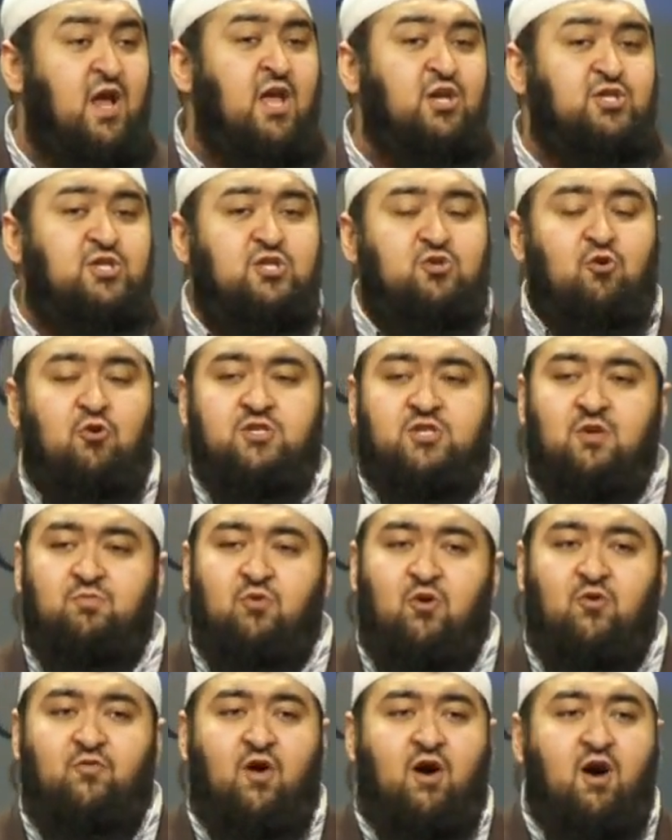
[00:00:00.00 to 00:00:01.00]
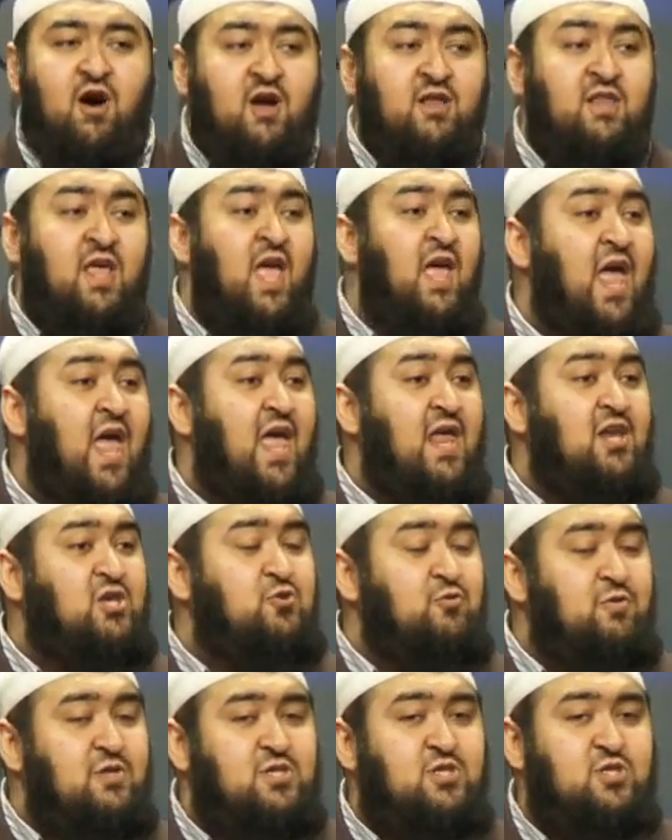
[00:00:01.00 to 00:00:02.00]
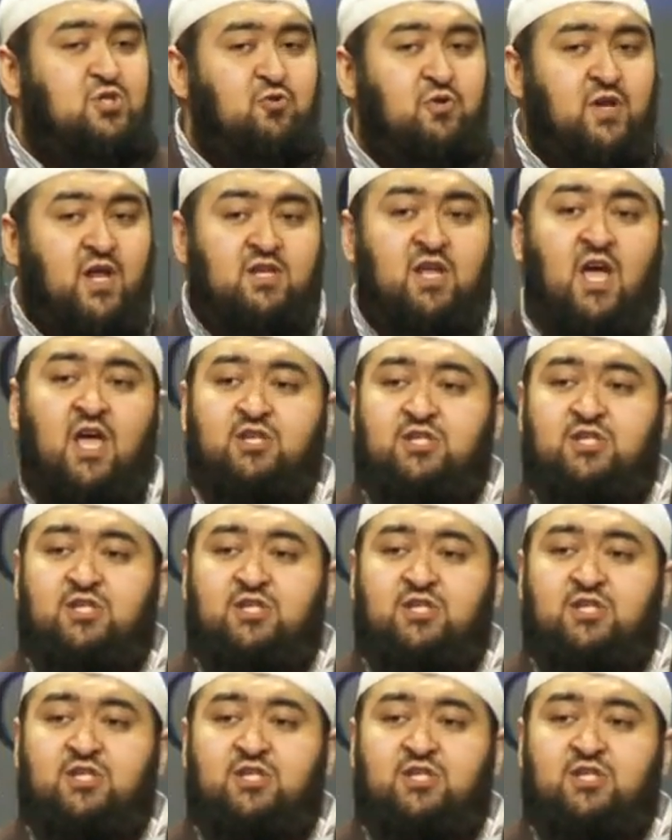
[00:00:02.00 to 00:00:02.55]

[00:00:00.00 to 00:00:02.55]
She's going to move on into a student.